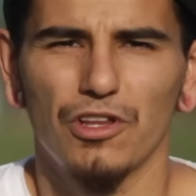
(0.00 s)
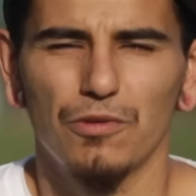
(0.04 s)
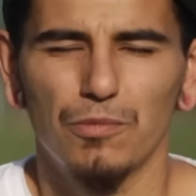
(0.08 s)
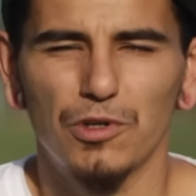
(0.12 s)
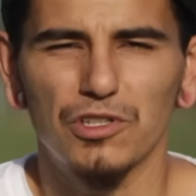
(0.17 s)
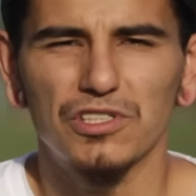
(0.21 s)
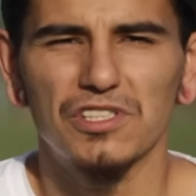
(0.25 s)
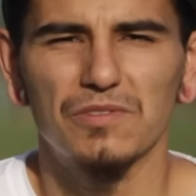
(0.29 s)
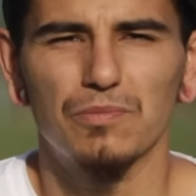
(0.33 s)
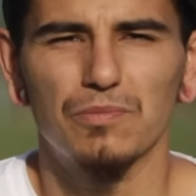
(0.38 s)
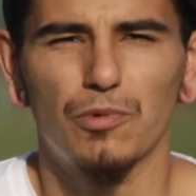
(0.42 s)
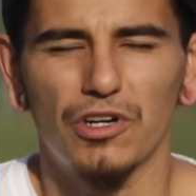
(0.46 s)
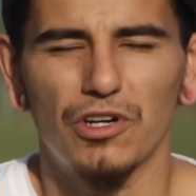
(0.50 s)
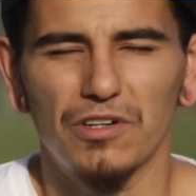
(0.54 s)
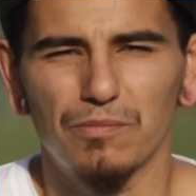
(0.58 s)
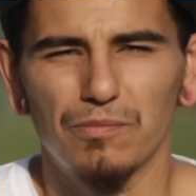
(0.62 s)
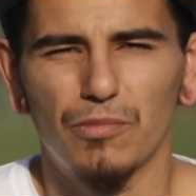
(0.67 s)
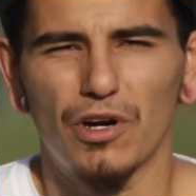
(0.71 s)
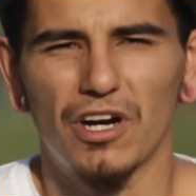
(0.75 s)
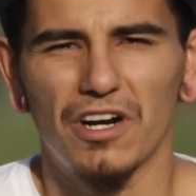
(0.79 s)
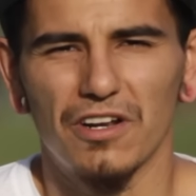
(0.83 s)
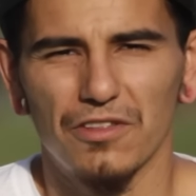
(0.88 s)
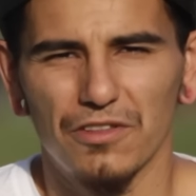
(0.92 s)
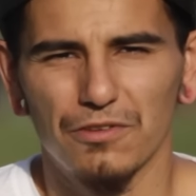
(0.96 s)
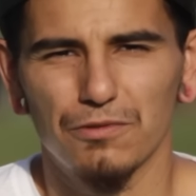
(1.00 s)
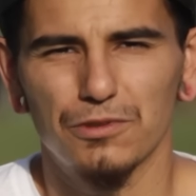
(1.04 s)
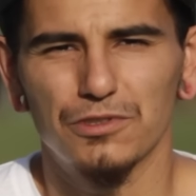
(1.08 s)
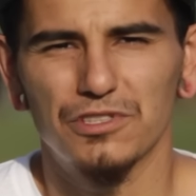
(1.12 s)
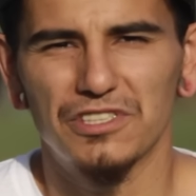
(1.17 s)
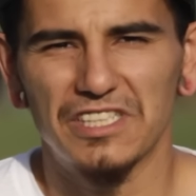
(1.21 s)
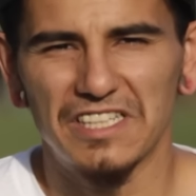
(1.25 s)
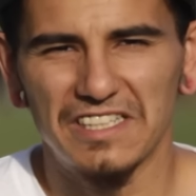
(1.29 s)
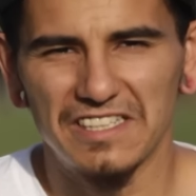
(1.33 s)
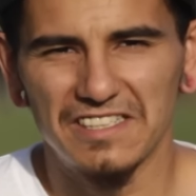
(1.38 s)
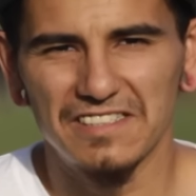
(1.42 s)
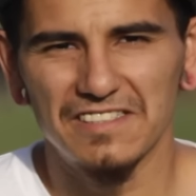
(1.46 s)
The most important part of the
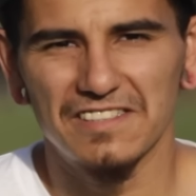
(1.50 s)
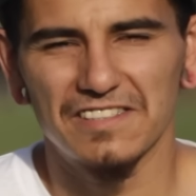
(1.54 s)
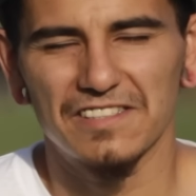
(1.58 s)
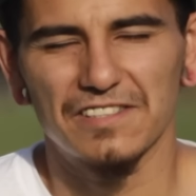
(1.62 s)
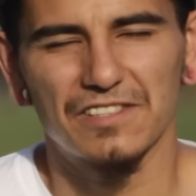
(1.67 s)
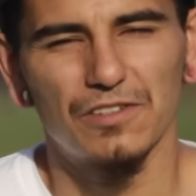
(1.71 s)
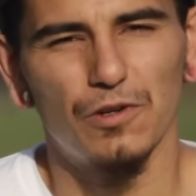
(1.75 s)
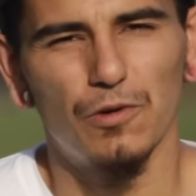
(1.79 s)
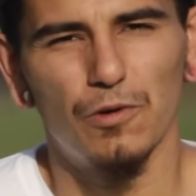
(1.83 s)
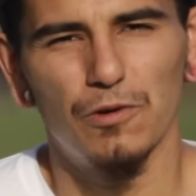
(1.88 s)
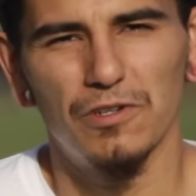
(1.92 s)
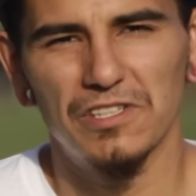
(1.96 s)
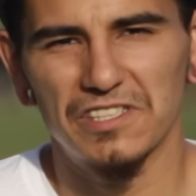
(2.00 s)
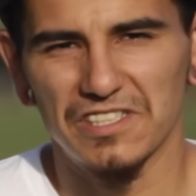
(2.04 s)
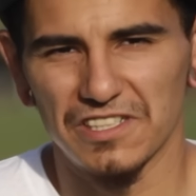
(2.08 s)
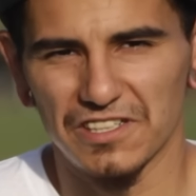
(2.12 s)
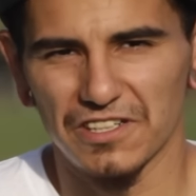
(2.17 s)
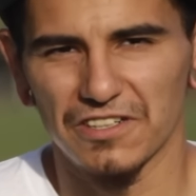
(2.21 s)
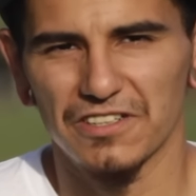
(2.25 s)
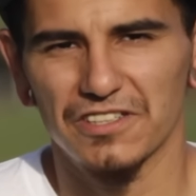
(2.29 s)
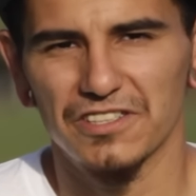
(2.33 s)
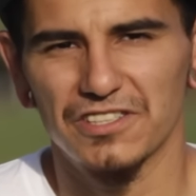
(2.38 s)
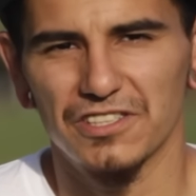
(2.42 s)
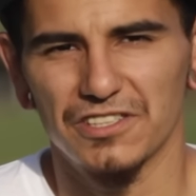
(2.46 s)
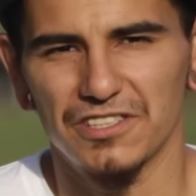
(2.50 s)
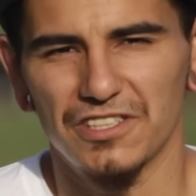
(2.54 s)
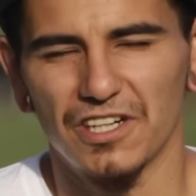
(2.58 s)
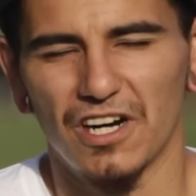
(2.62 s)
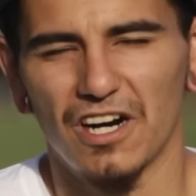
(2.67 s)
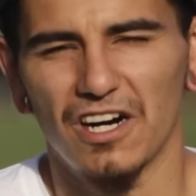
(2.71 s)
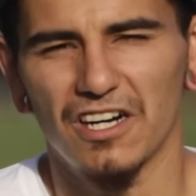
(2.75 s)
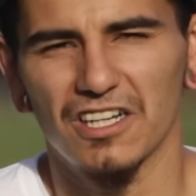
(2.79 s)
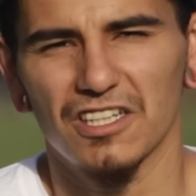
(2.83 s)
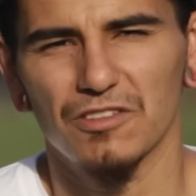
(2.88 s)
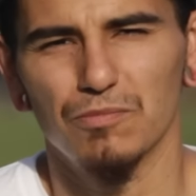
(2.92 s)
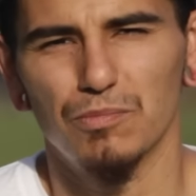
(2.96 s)
routines is to always encourage your
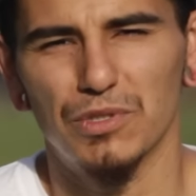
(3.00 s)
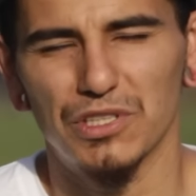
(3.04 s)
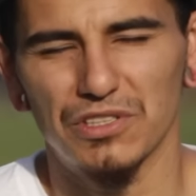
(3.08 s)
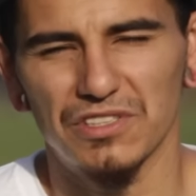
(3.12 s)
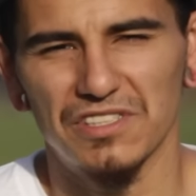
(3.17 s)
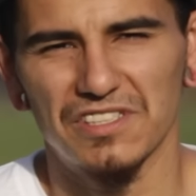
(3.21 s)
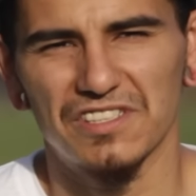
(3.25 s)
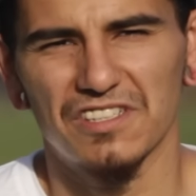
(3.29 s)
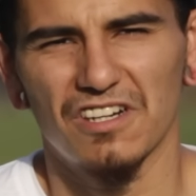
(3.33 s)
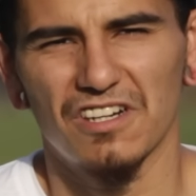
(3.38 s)
dog and build his